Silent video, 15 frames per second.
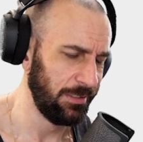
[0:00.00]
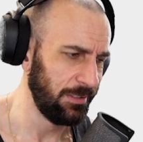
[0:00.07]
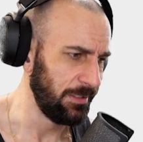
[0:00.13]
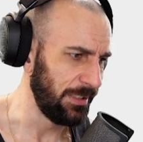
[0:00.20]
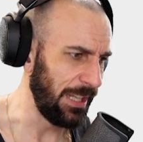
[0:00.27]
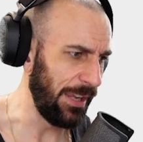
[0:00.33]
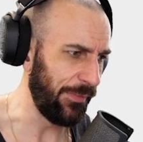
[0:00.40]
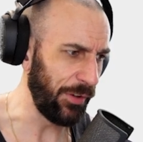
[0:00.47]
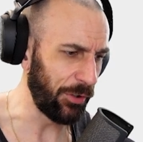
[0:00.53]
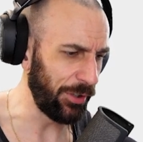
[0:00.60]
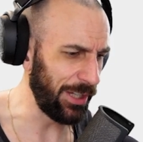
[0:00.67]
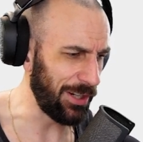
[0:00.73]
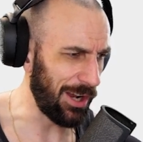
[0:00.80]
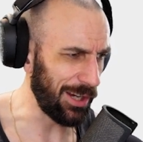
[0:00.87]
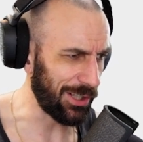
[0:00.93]
yeah, if you already
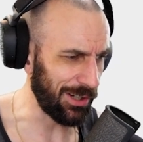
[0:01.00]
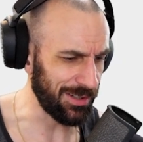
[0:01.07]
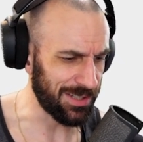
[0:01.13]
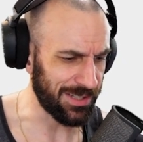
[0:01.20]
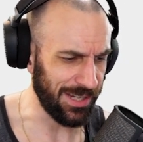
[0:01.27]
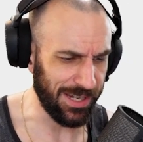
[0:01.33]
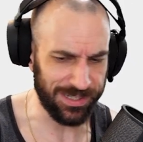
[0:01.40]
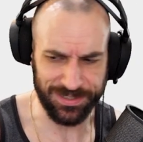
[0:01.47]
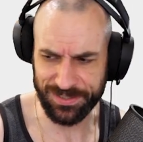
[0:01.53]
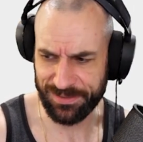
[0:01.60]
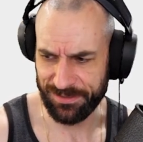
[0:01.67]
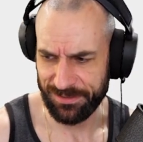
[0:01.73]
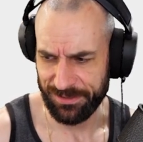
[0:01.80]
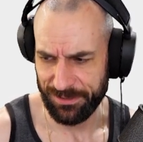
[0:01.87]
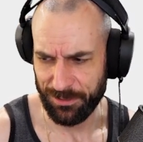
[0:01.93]
got good sticks,
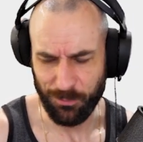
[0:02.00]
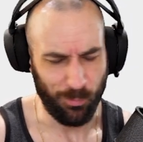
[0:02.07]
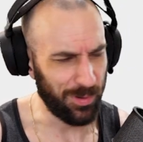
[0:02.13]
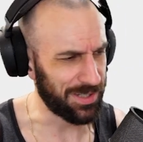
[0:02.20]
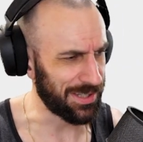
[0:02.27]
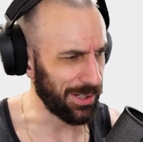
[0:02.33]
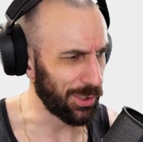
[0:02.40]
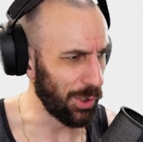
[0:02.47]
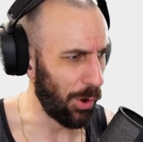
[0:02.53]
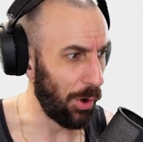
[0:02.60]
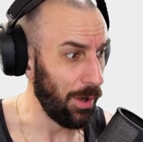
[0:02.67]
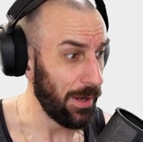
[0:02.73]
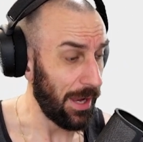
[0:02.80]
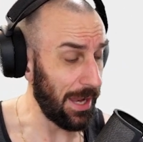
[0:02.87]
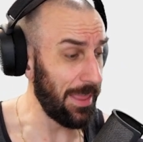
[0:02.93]
what's the goal?
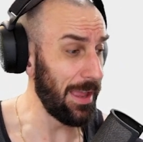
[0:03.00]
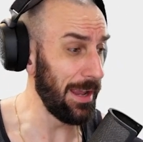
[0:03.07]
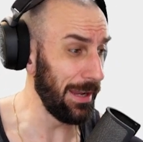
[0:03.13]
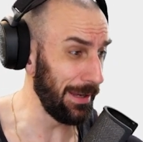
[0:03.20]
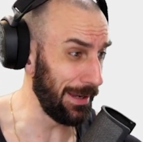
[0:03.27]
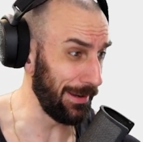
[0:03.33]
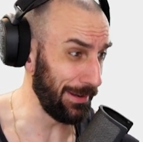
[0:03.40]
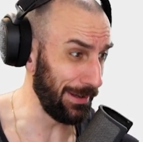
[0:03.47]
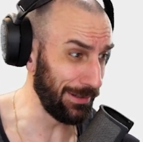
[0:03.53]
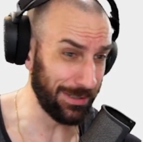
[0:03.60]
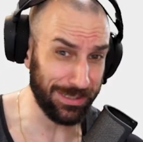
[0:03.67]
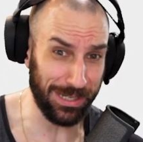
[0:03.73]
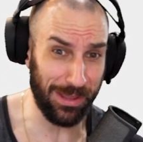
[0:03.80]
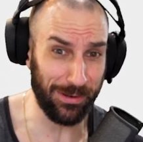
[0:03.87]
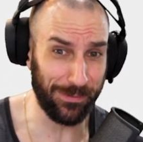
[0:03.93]
And then here's
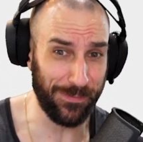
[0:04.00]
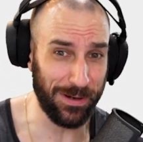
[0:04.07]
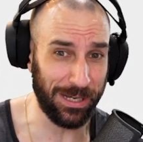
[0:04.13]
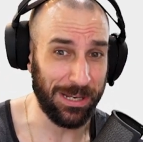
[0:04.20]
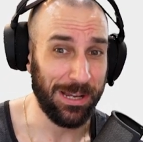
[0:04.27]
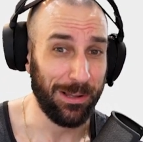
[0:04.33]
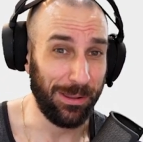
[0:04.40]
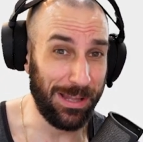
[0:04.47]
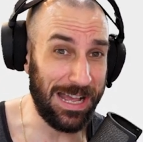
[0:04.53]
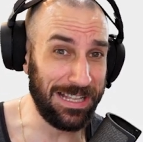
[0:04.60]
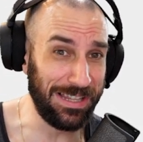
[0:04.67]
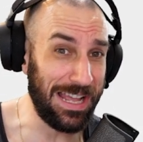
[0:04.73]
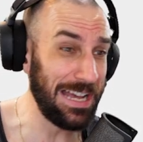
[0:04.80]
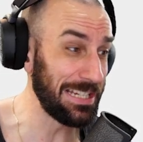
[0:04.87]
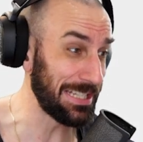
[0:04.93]
the other fucking
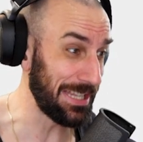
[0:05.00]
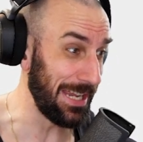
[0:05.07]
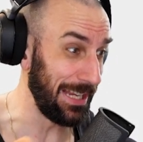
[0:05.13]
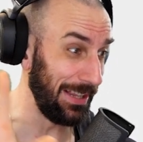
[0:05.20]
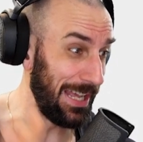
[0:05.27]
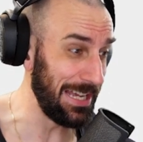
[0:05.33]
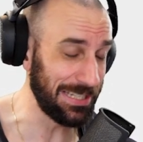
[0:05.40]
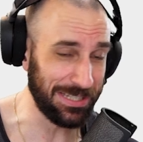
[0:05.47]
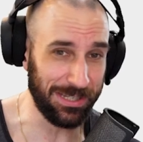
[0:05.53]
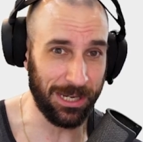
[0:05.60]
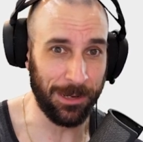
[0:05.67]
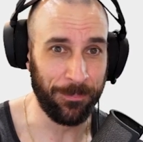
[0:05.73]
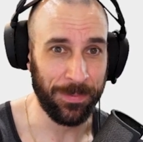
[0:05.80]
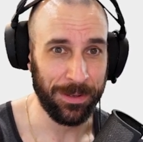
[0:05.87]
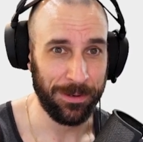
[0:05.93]
last thing, last
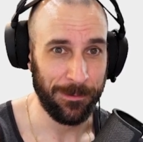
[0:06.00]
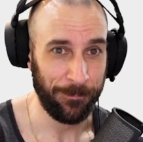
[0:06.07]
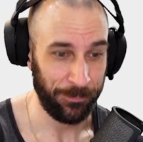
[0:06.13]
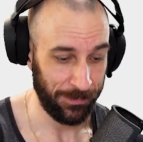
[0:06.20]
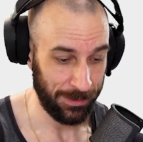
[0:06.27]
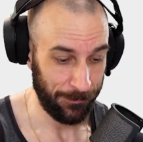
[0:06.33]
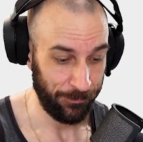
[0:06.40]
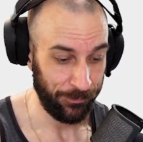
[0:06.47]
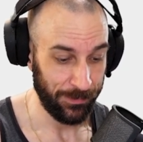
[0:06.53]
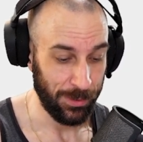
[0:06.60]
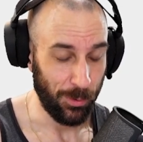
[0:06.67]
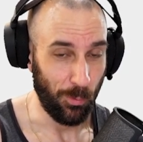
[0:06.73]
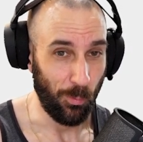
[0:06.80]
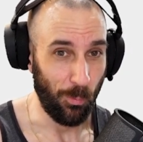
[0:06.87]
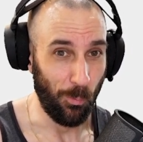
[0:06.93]
thing.
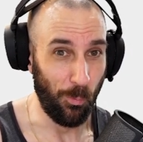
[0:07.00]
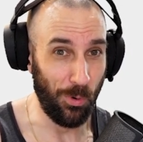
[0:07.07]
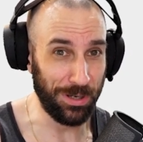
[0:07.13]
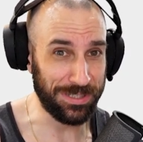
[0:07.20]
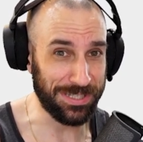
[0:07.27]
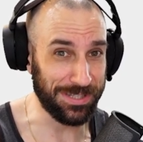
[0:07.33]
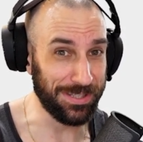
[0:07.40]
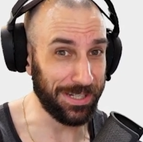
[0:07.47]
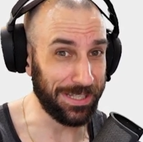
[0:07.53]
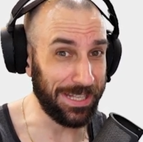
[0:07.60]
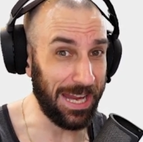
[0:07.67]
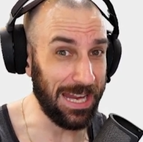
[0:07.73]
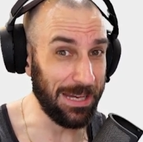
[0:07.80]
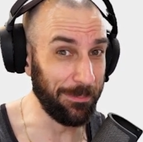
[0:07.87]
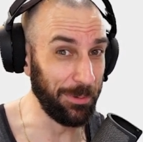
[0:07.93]
What's the
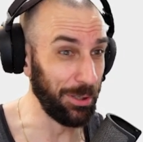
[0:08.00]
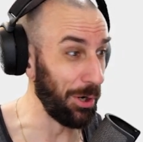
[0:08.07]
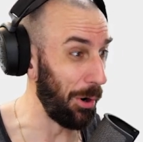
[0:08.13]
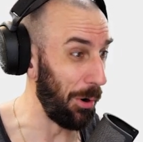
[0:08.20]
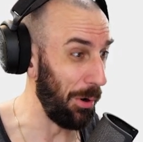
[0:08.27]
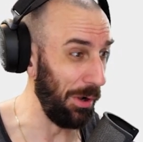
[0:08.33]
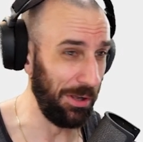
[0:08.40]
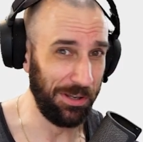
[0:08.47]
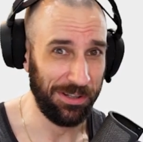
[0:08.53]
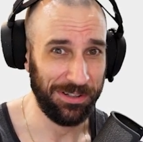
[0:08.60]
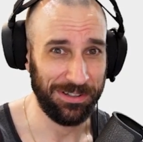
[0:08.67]
game goal?